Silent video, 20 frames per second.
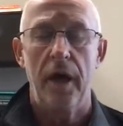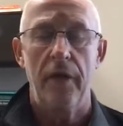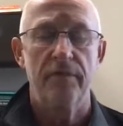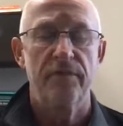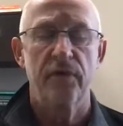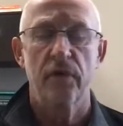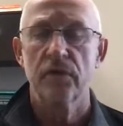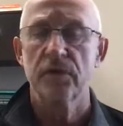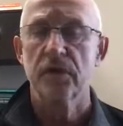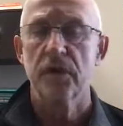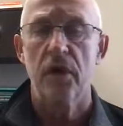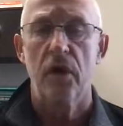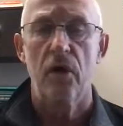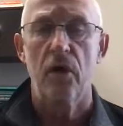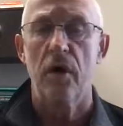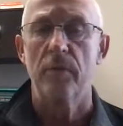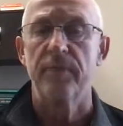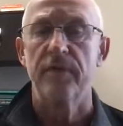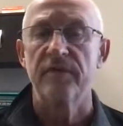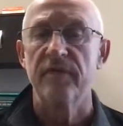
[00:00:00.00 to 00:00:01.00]
virtually
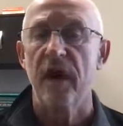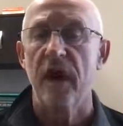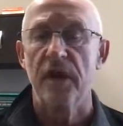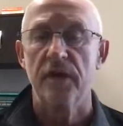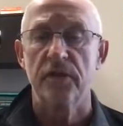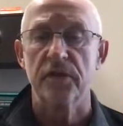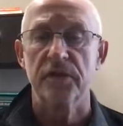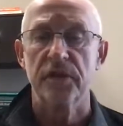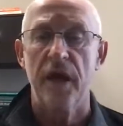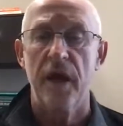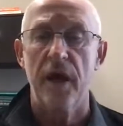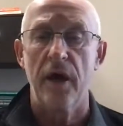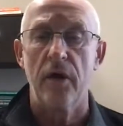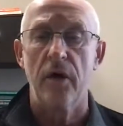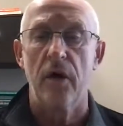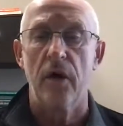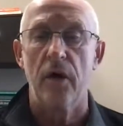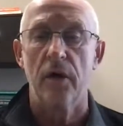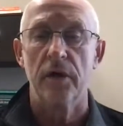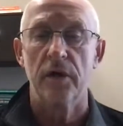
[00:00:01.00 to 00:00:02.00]
all providers
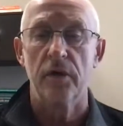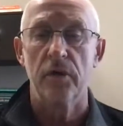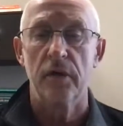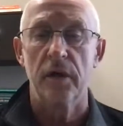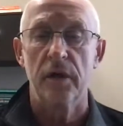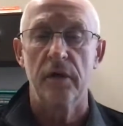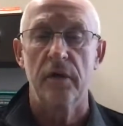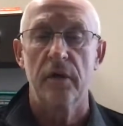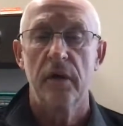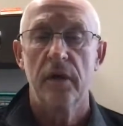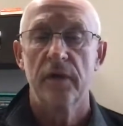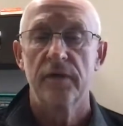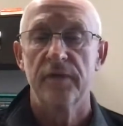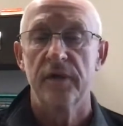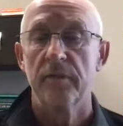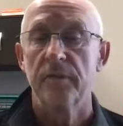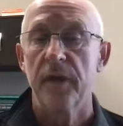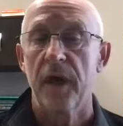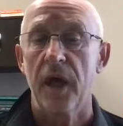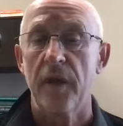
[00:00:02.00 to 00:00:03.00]
now are doing
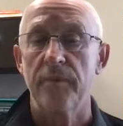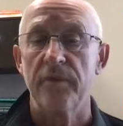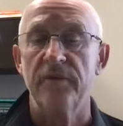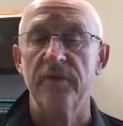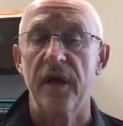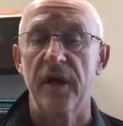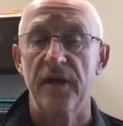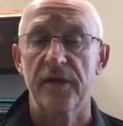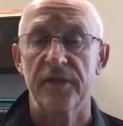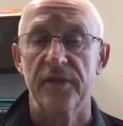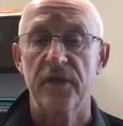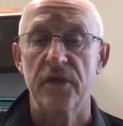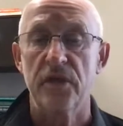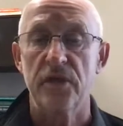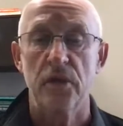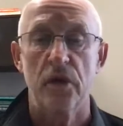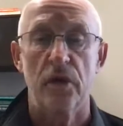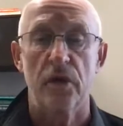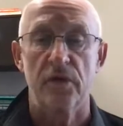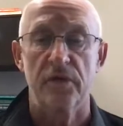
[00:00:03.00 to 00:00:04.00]
some type of
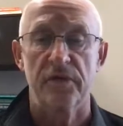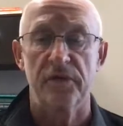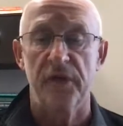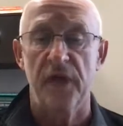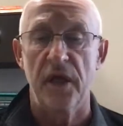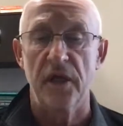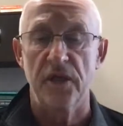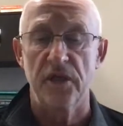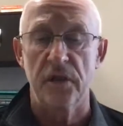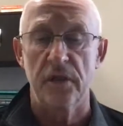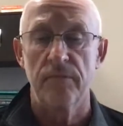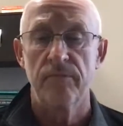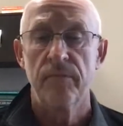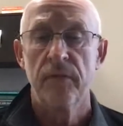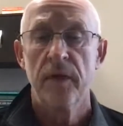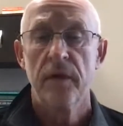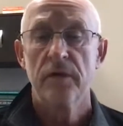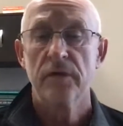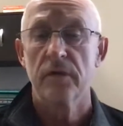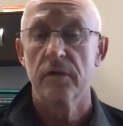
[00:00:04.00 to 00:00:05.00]
anesthesia or sedation.
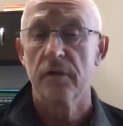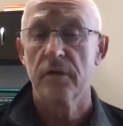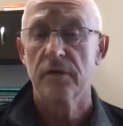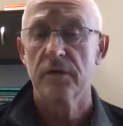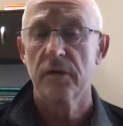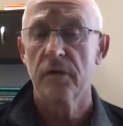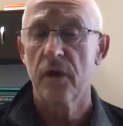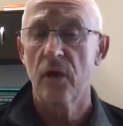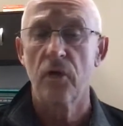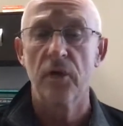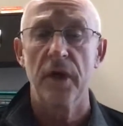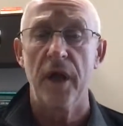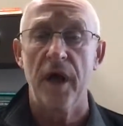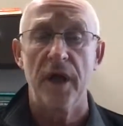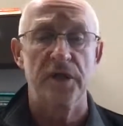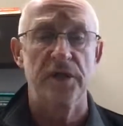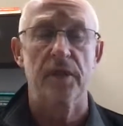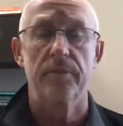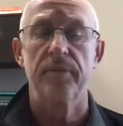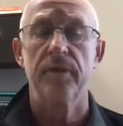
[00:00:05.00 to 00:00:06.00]
So
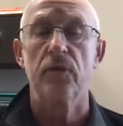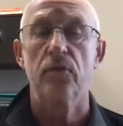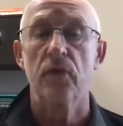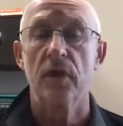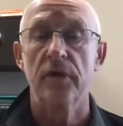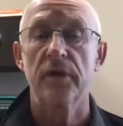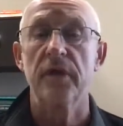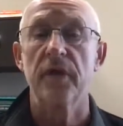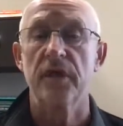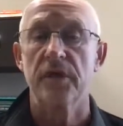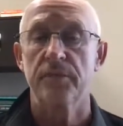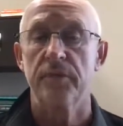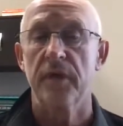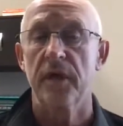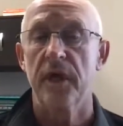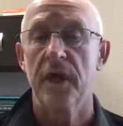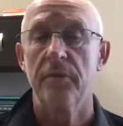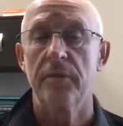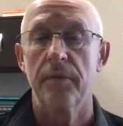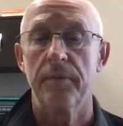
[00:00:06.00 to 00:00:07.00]
colonoscopy really has
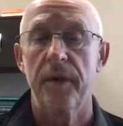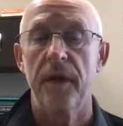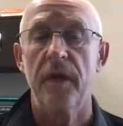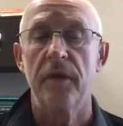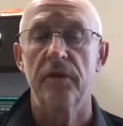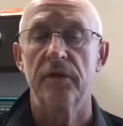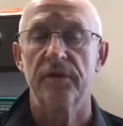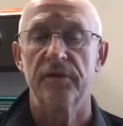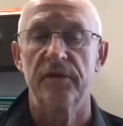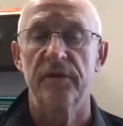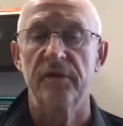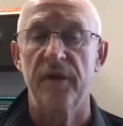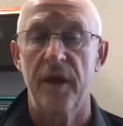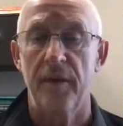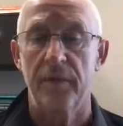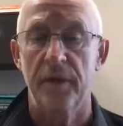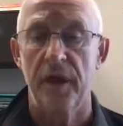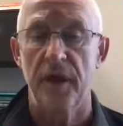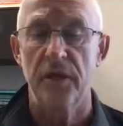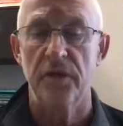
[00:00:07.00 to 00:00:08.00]
become a painless
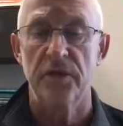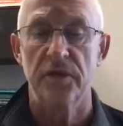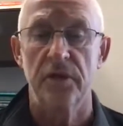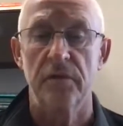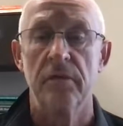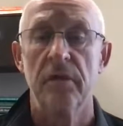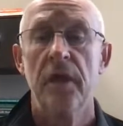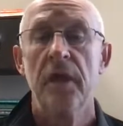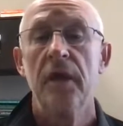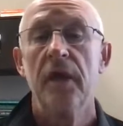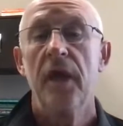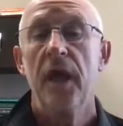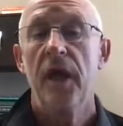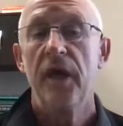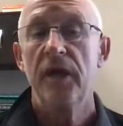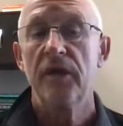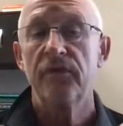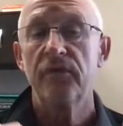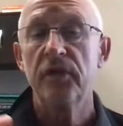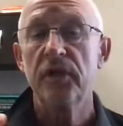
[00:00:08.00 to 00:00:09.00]
examination.
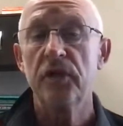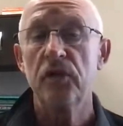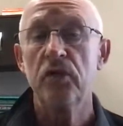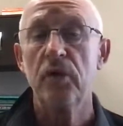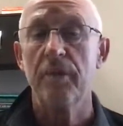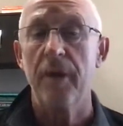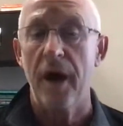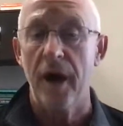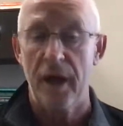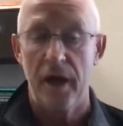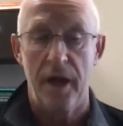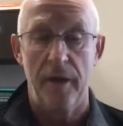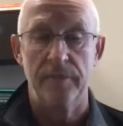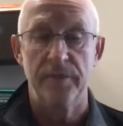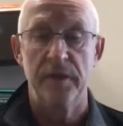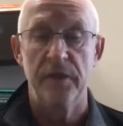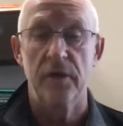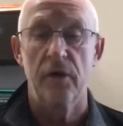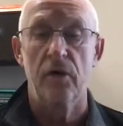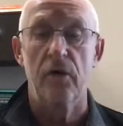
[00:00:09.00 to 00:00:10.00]
And if we do a
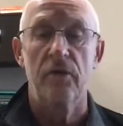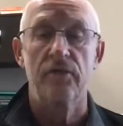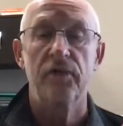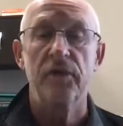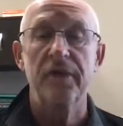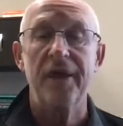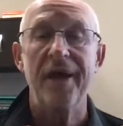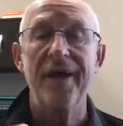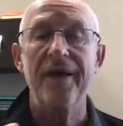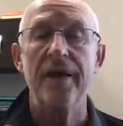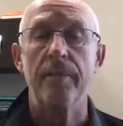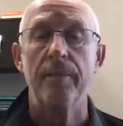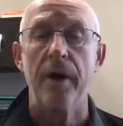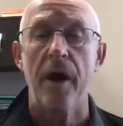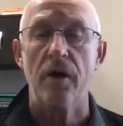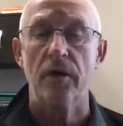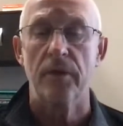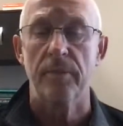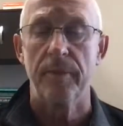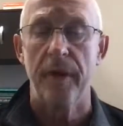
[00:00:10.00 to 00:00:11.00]
biopsy or if we take a
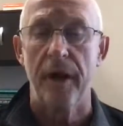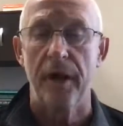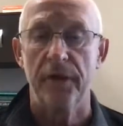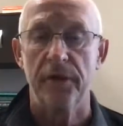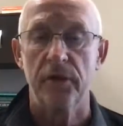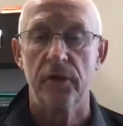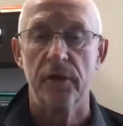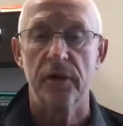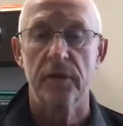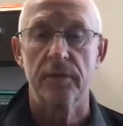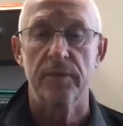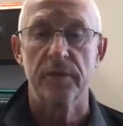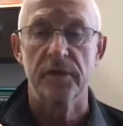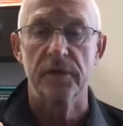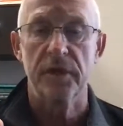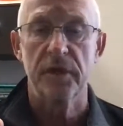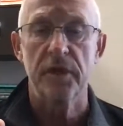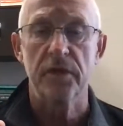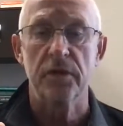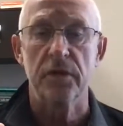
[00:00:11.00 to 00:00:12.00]
polyp out during the
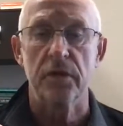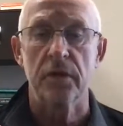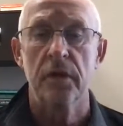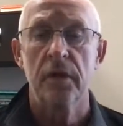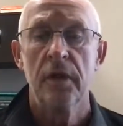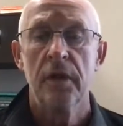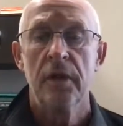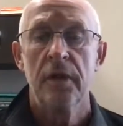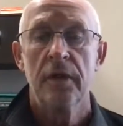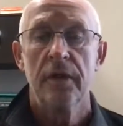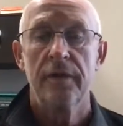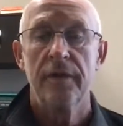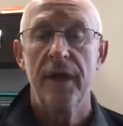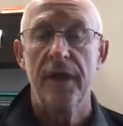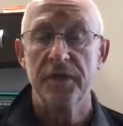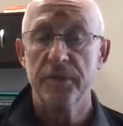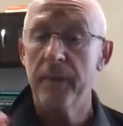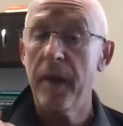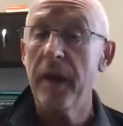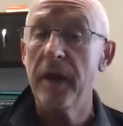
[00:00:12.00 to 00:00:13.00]
procedure,
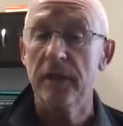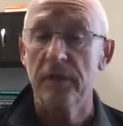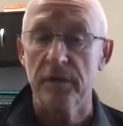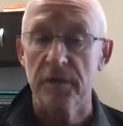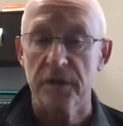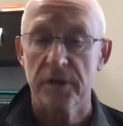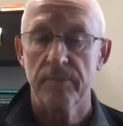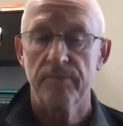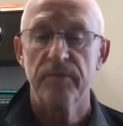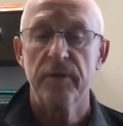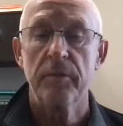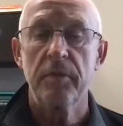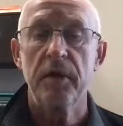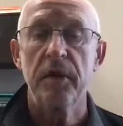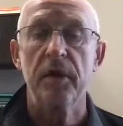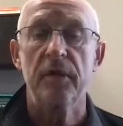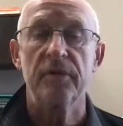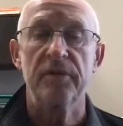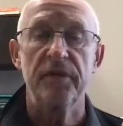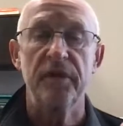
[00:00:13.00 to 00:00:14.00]
that's painless,
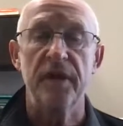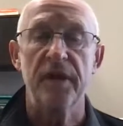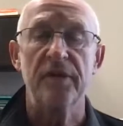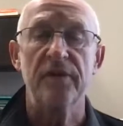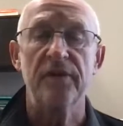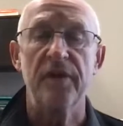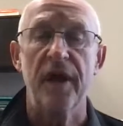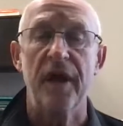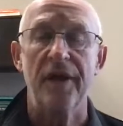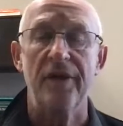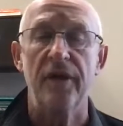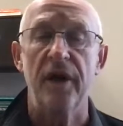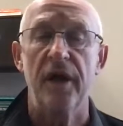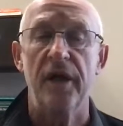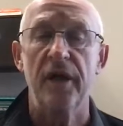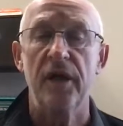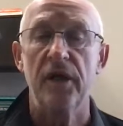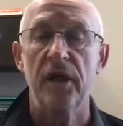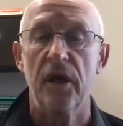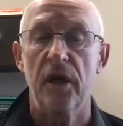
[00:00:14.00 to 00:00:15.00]
because the inside
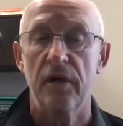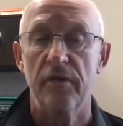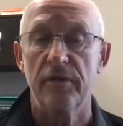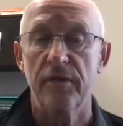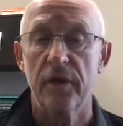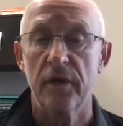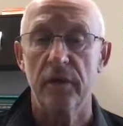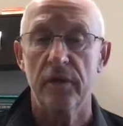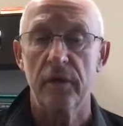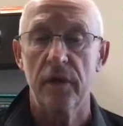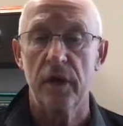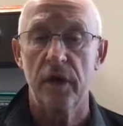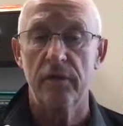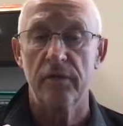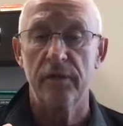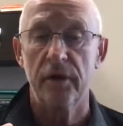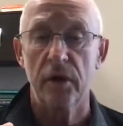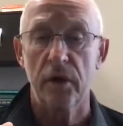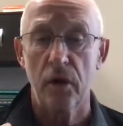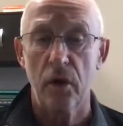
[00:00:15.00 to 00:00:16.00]
lining of
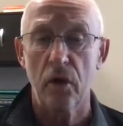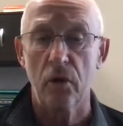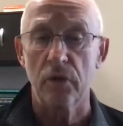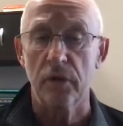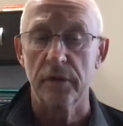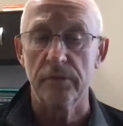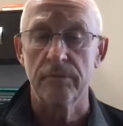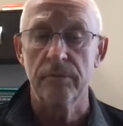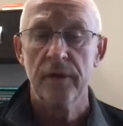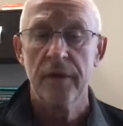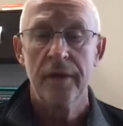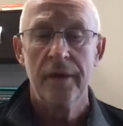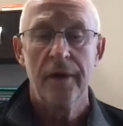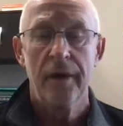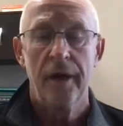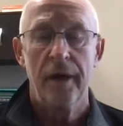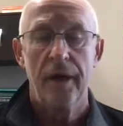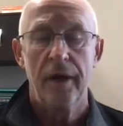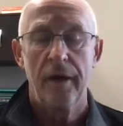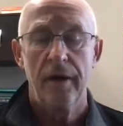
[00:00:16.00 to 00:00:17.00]
the colon,
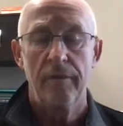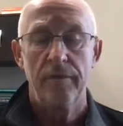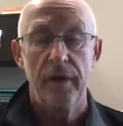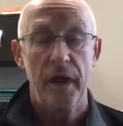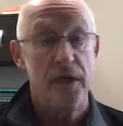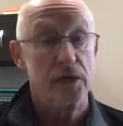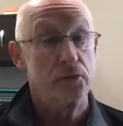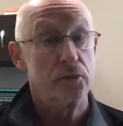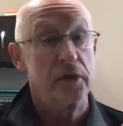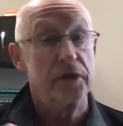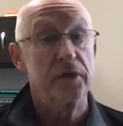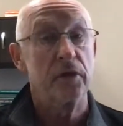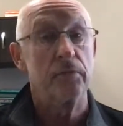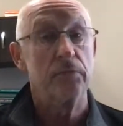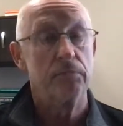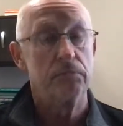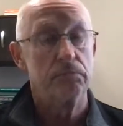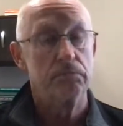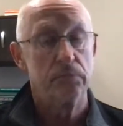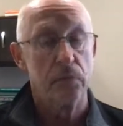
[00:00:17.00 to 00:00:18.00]
as with
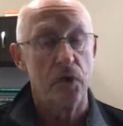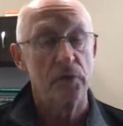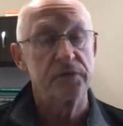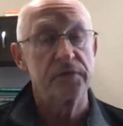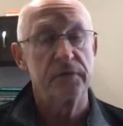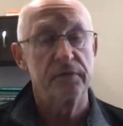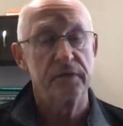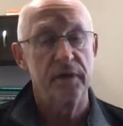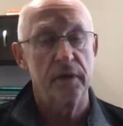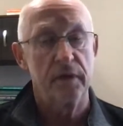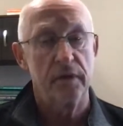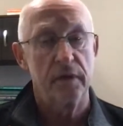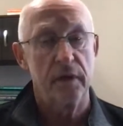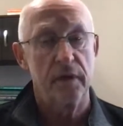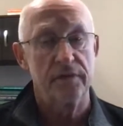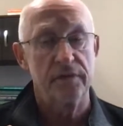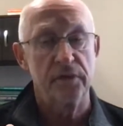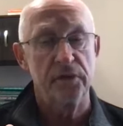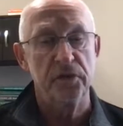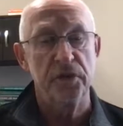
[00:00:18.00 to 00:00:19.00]
most of
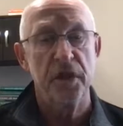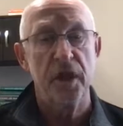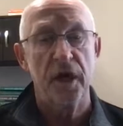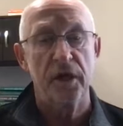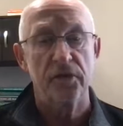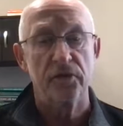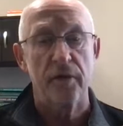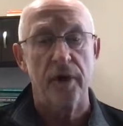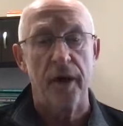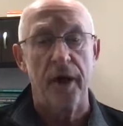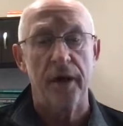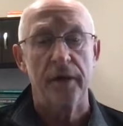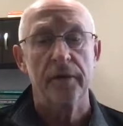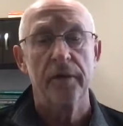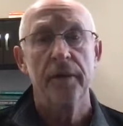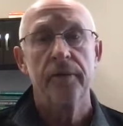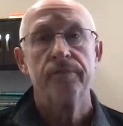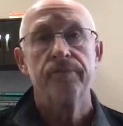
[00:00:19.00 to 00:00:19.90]
the GI tract,